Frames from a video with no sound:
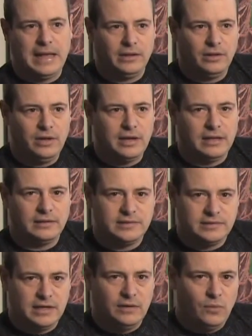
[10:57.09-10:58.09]
and look and
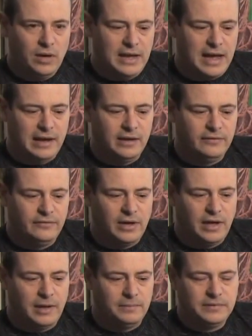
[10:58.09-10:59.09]
see what kind of
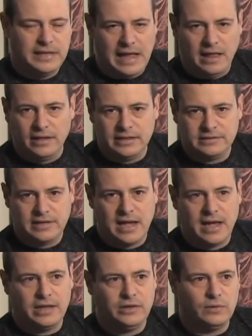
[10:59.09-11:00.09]
um, talent he's
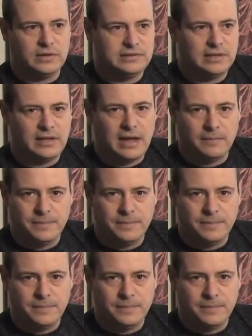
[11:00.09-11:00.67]
got. You want to see a lot of